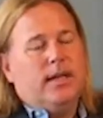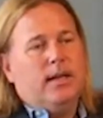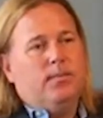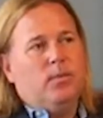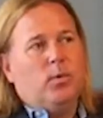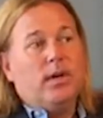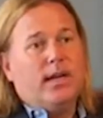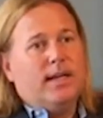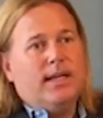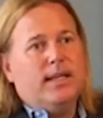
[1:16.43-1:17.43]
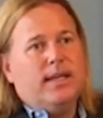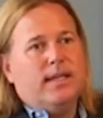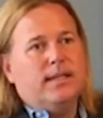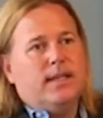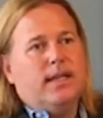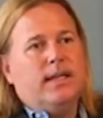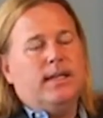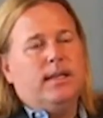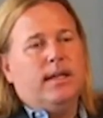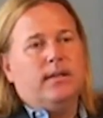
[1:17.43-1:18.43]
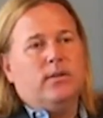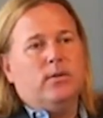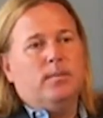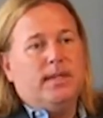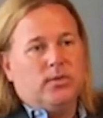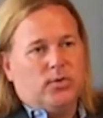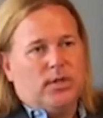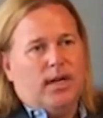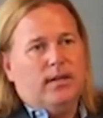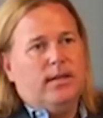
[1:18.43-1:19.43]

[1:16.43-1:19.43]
were not getting the things that they need, like their measles shot.